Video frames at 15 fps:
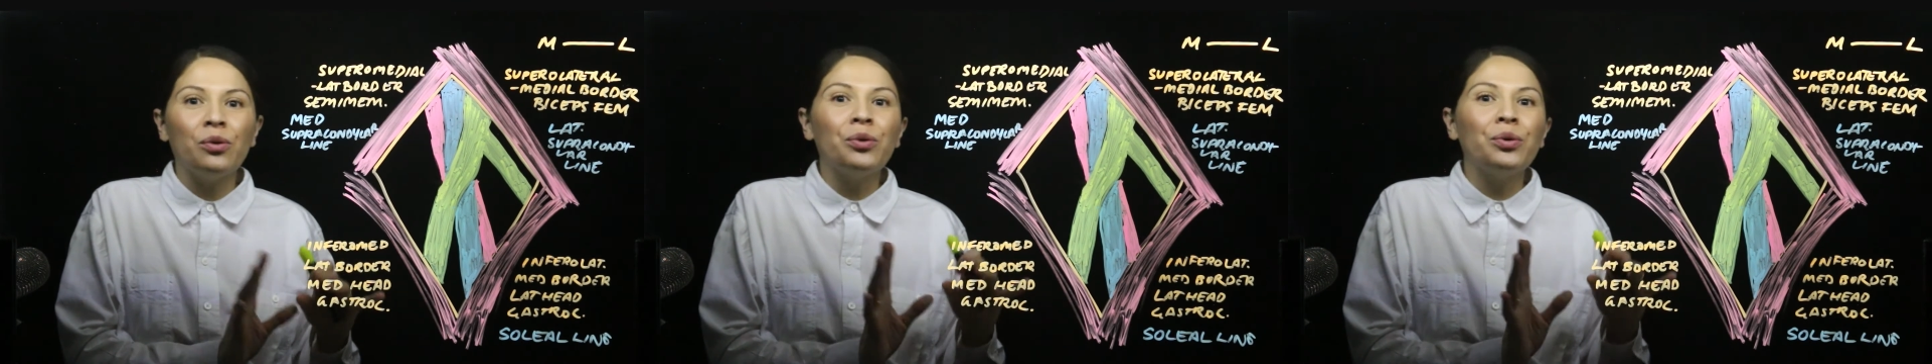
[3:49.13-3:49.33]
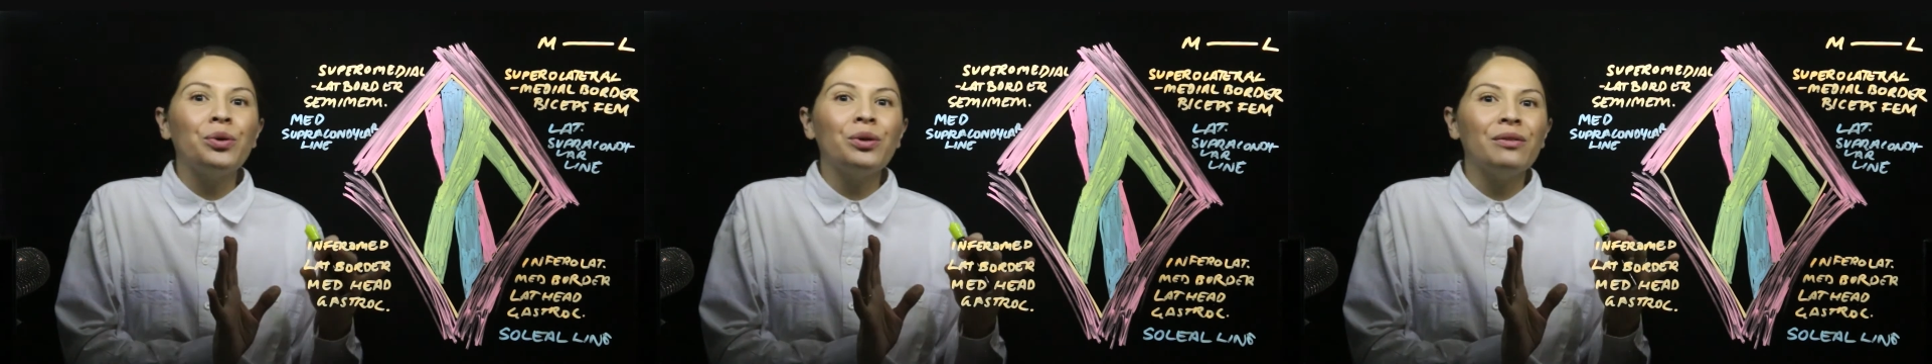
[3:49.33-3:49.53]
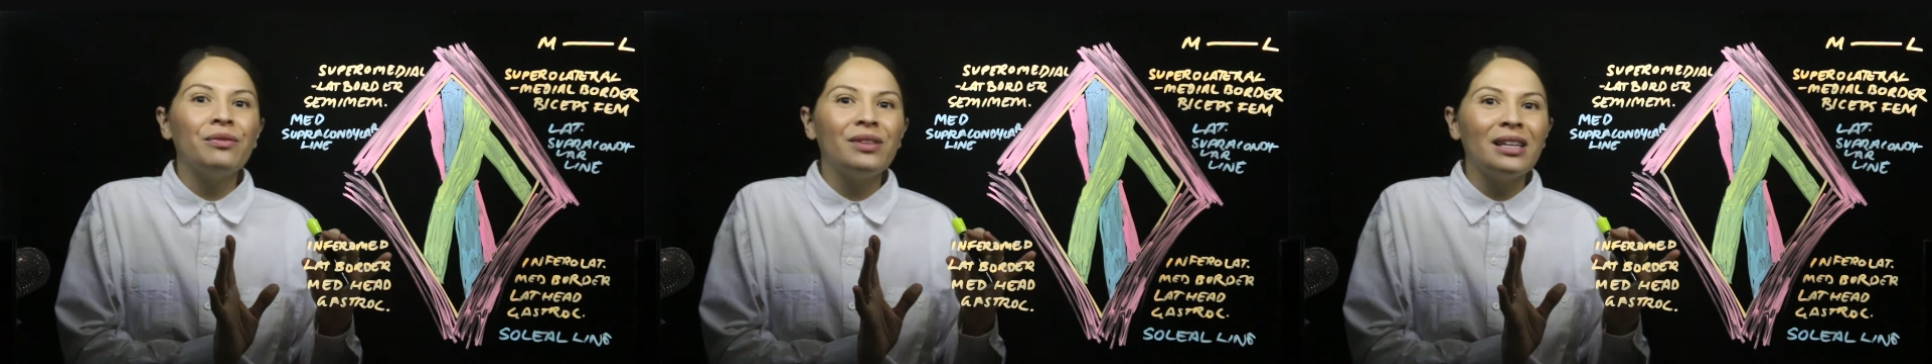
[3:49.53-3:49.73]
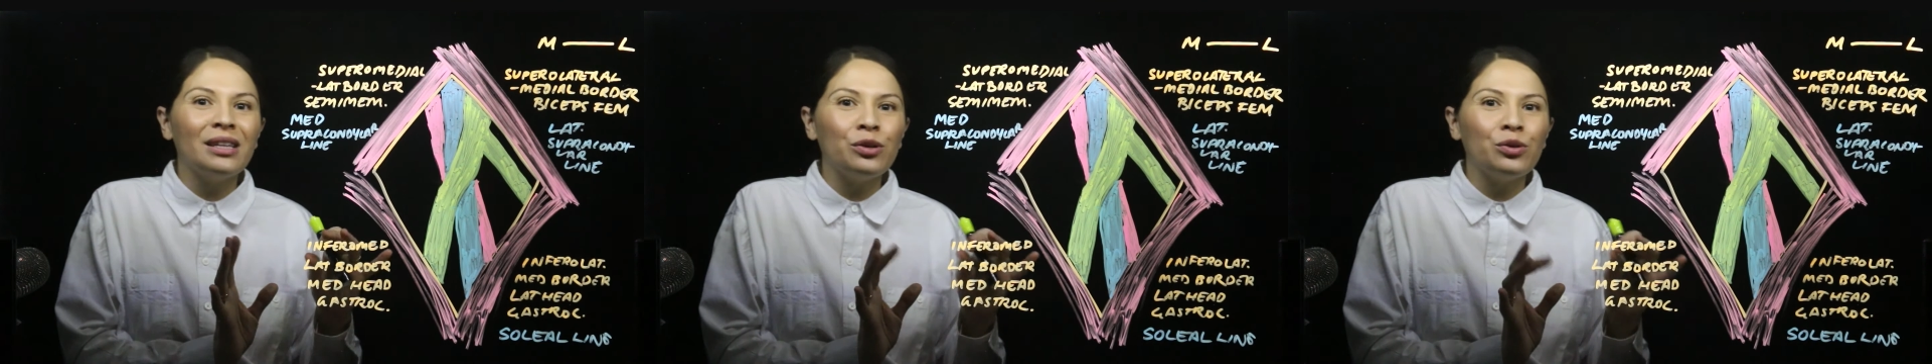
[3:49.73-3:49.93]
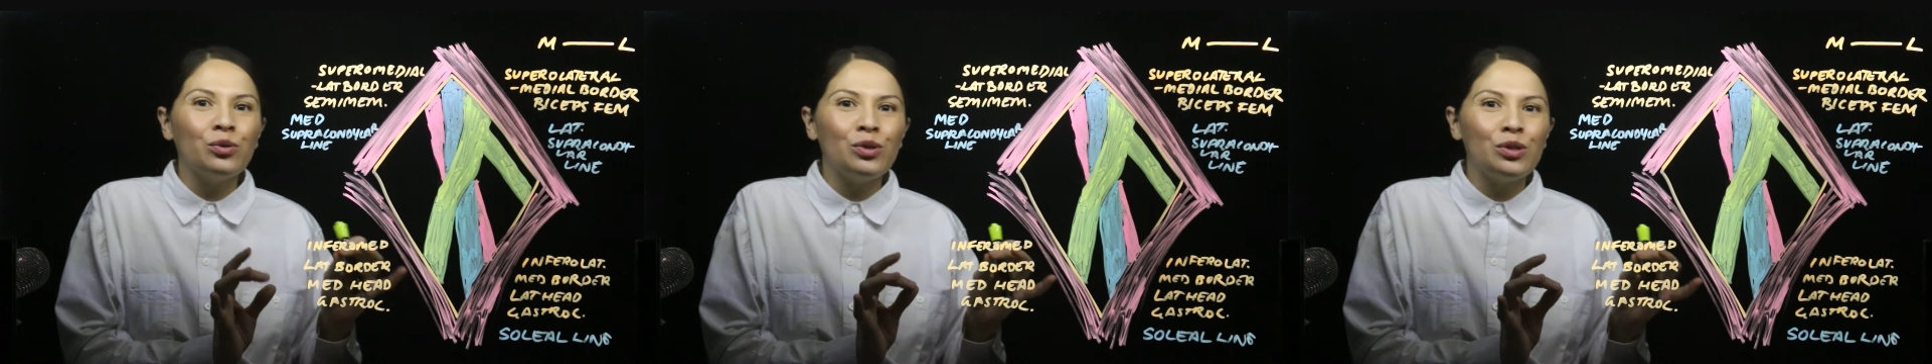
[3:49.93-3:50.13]
all of the
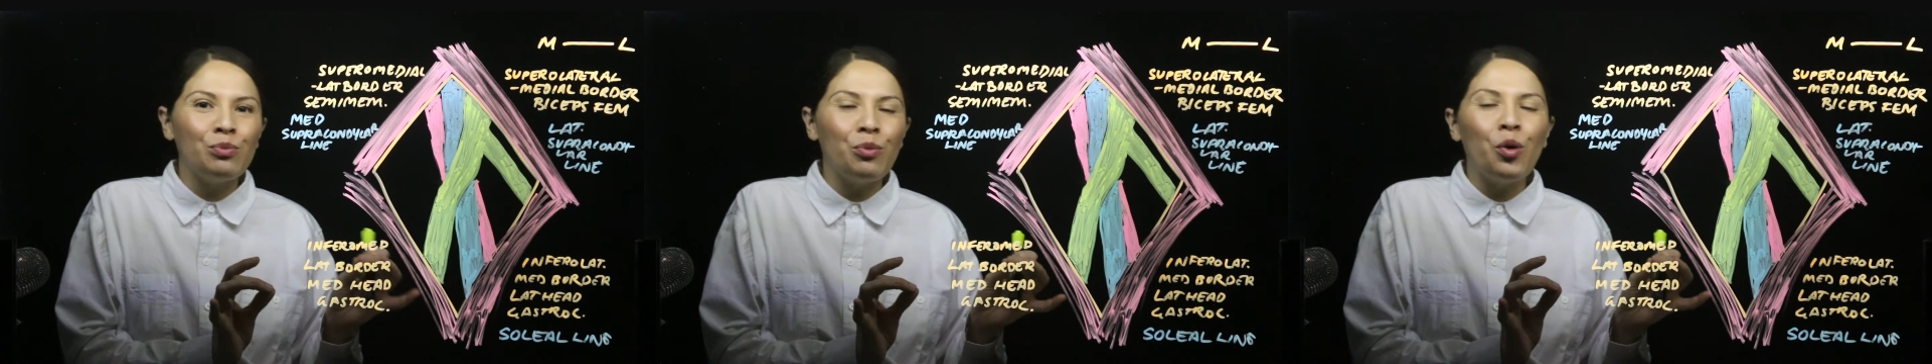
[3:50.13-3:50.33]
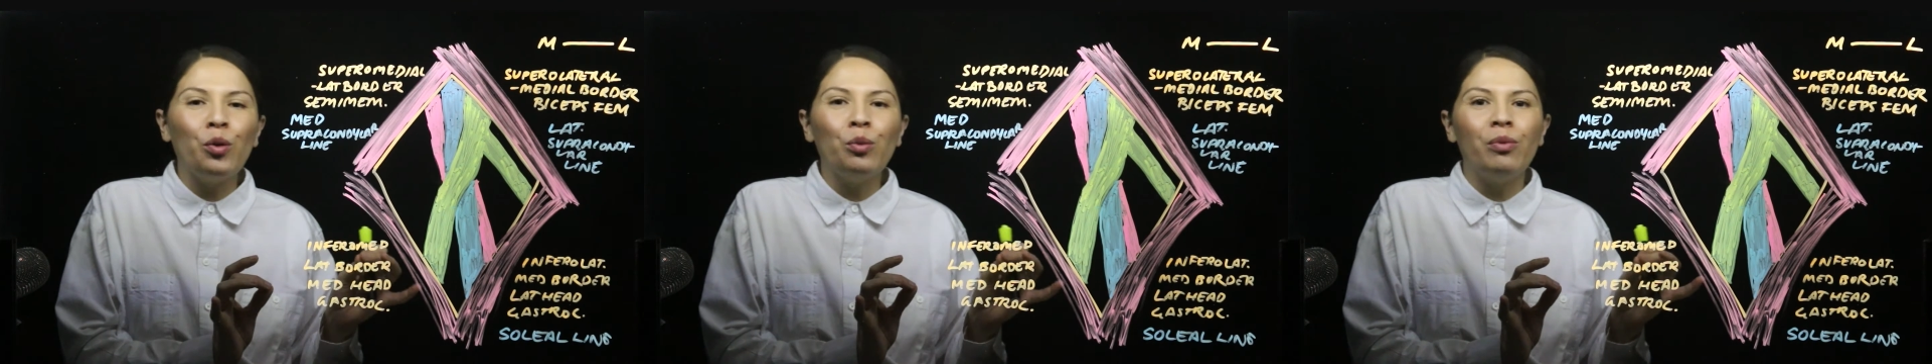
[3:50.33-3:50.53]
little small